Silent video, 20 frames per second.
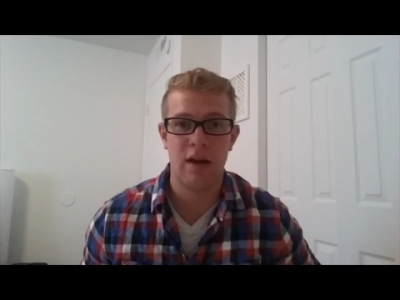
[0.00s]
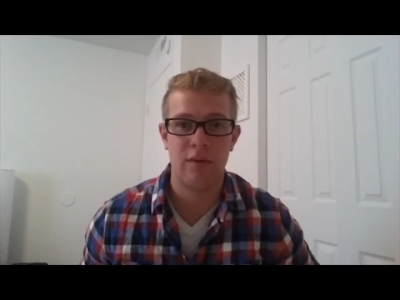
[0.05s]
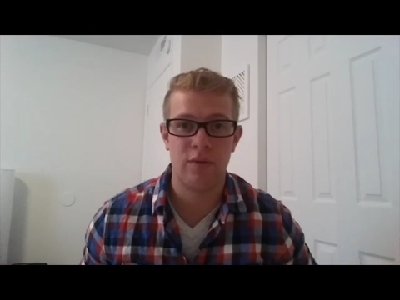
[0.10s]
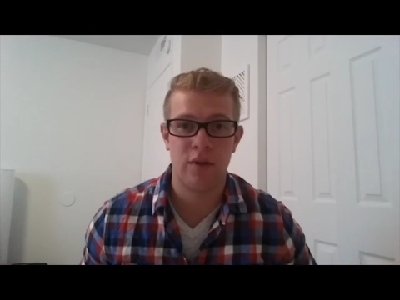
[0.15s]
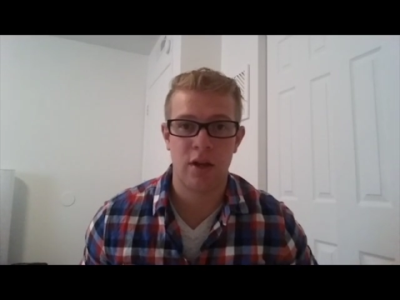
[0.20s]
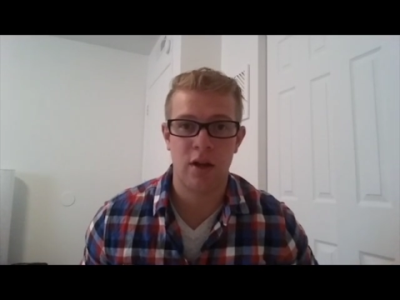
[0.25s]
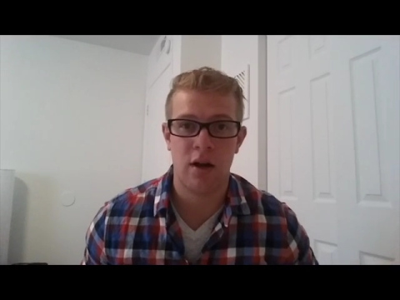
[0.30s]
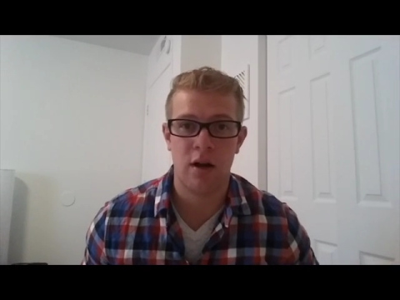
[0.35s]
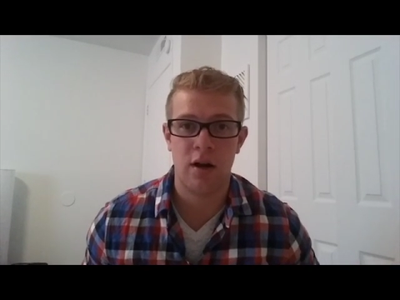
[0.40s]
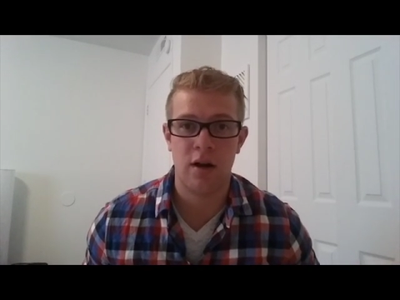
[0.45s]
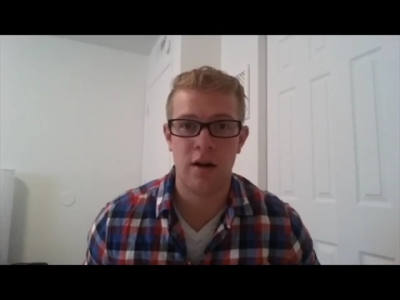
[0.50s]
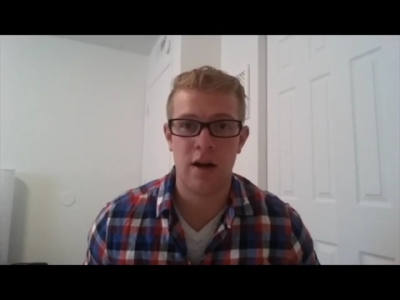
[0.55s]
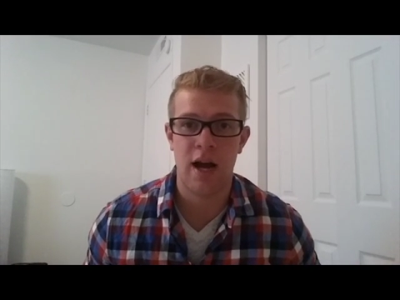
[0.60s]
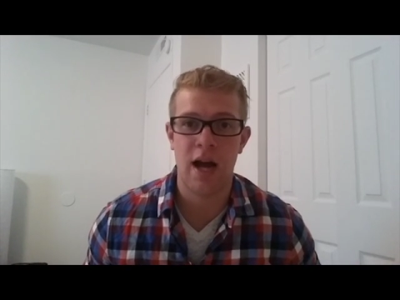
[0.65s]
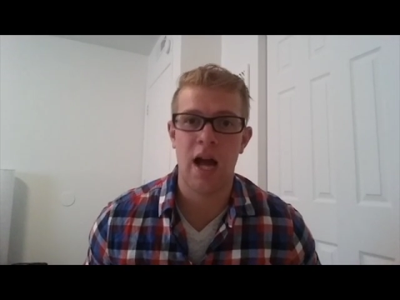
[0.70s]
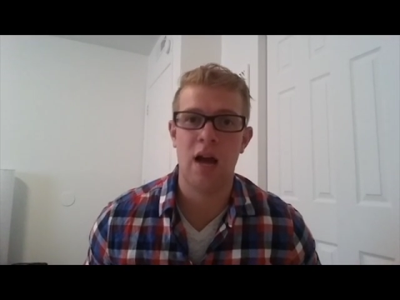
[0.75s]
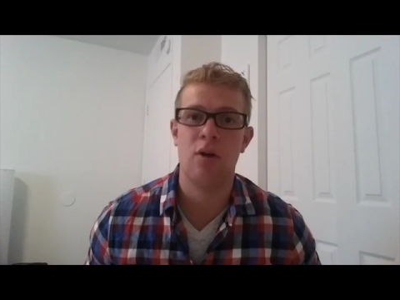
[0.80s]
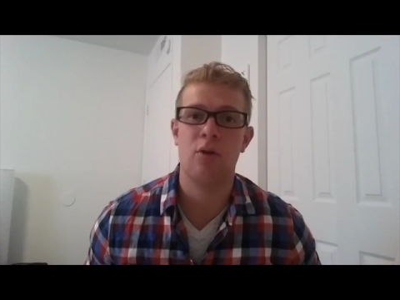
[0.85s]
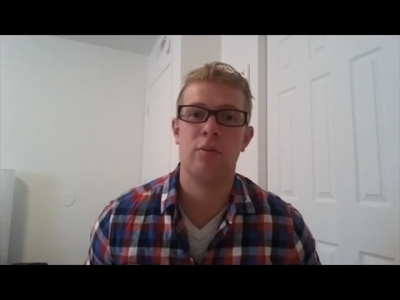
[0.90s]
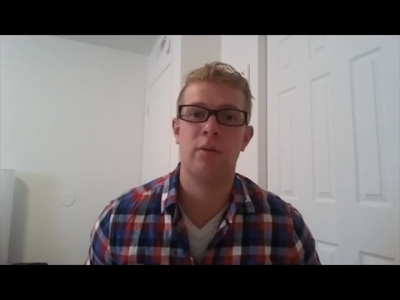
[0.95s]
drive the
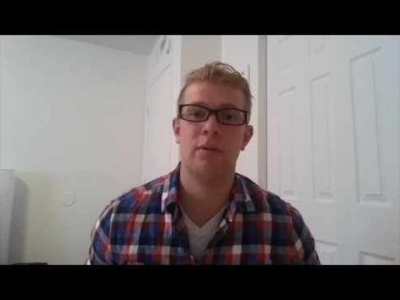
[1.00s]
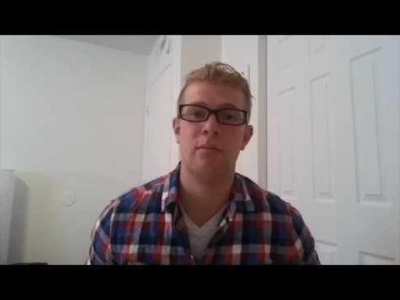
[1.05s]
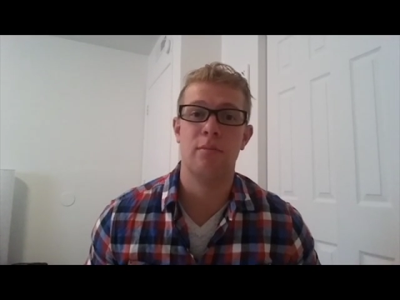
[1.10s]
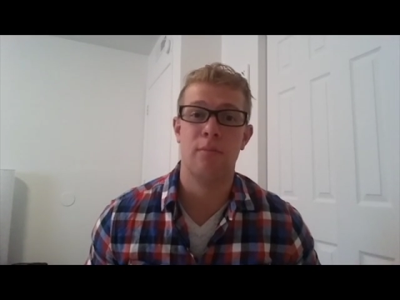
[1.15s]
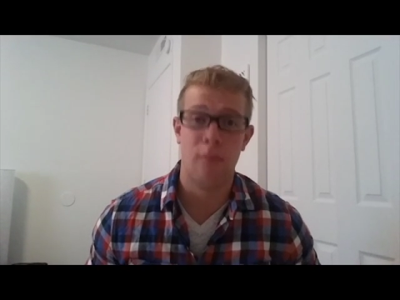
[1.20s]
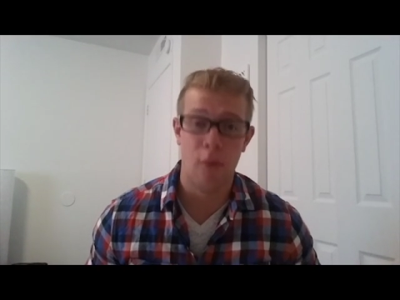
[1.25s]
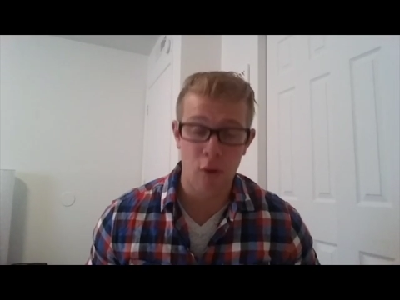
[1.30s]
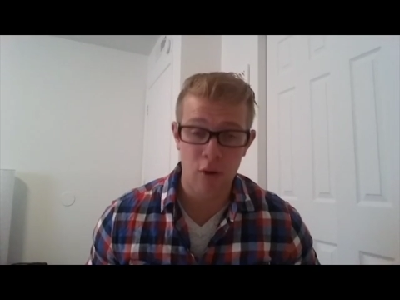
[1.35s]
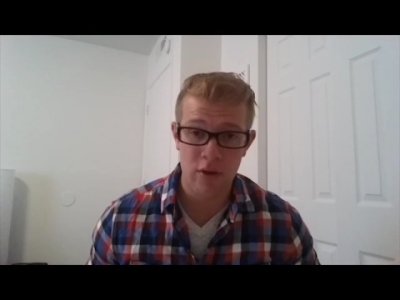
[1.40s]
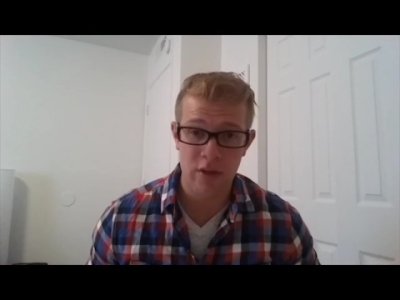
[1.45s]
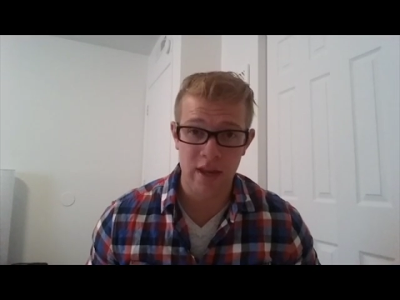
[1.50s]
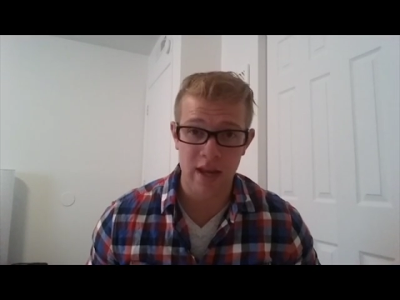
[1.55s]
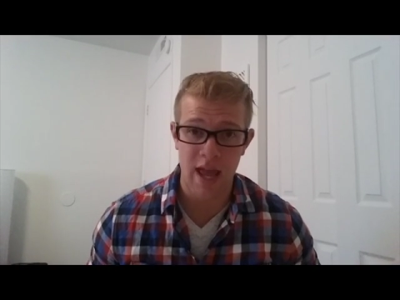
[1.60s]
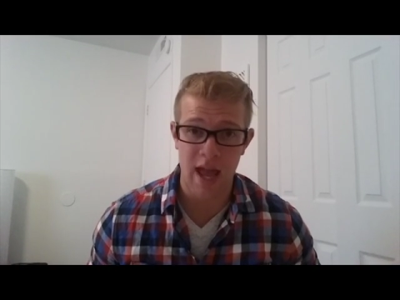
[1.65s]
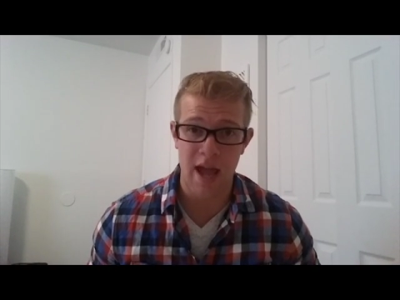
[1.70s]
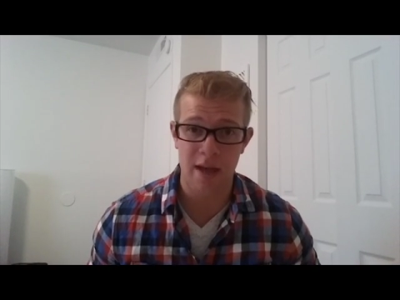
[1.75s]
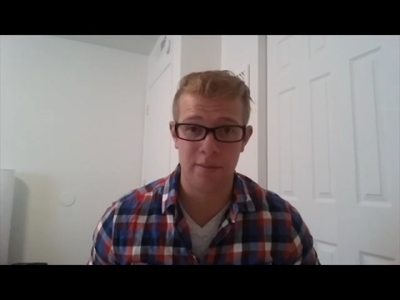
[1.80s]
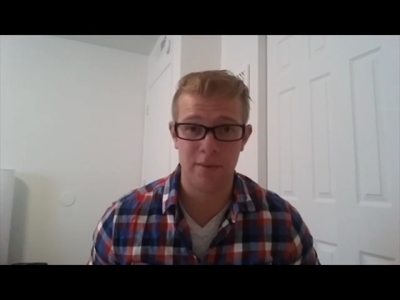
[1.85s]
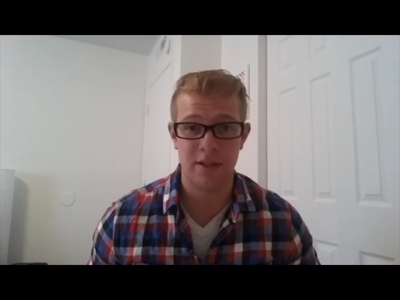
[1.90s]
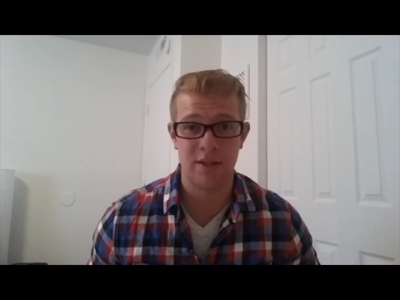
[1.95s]
car, I will be more
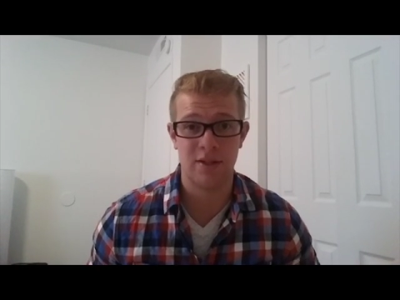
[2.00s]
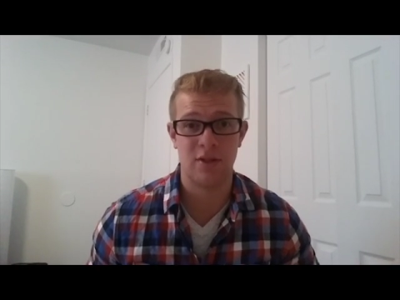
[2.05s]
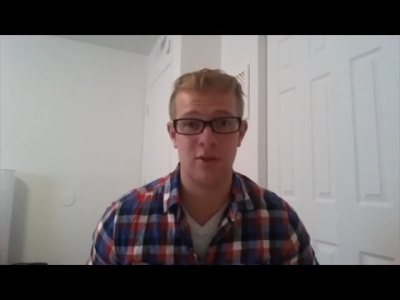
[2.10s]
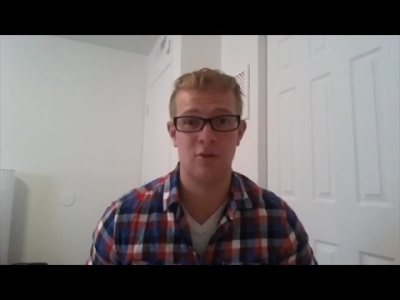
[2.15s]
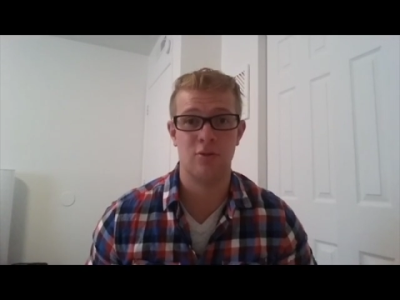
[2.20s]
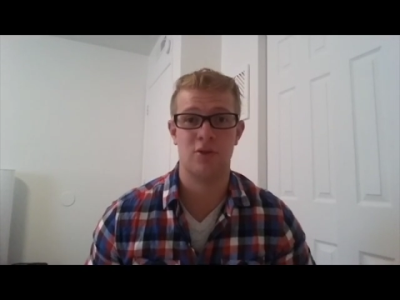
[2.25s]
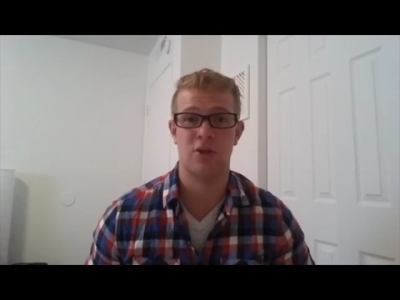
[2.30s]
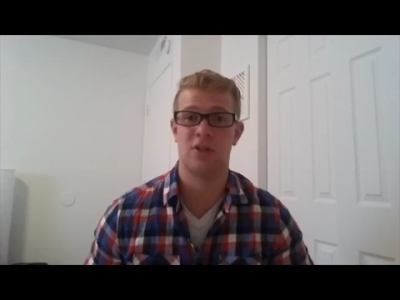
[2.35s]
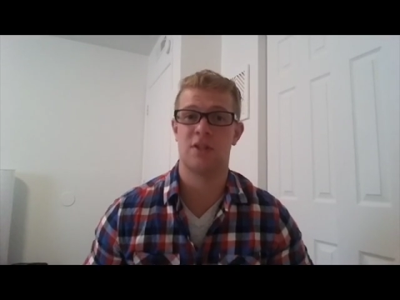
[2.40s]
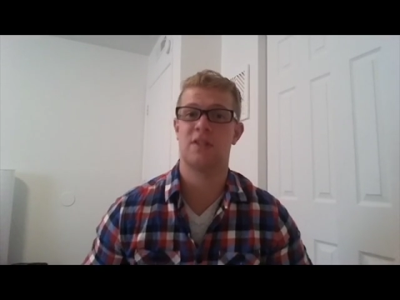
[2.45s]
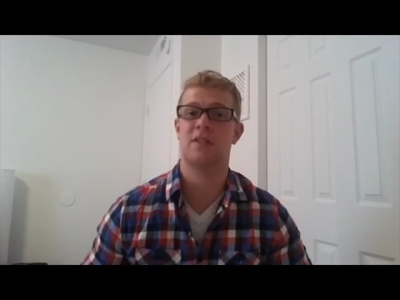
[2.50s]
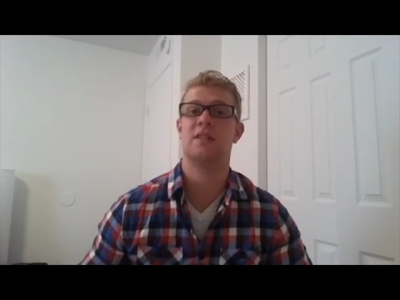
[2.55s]
than happy to.